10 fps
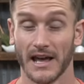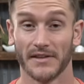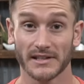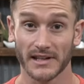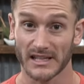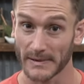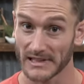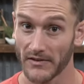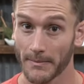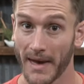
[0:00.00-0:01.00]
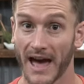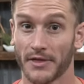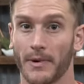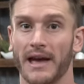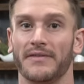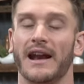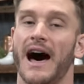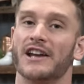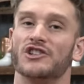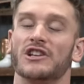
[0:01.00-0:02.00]
This is a specific pathway that
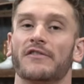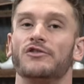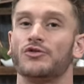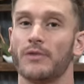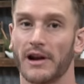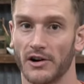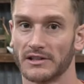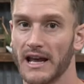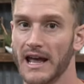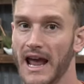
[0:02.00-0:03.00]
IGF triggers,